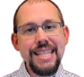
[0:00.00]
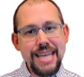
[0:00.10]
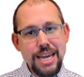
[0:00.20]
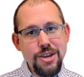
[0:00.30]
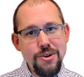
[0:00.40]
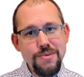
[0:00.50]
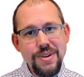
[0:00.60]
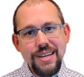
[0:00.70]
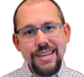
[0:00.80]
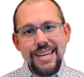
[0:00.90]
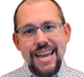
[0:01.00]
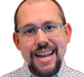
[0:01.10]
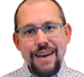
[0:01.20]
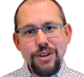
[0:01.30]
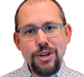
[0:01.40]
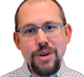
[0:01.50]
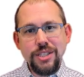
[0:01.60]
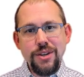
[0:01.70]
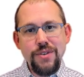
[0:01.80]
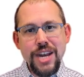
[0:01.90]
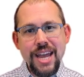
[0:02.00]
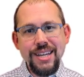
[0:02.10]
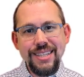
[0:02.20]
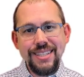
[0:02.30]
Thank you, and have a good rest of your day.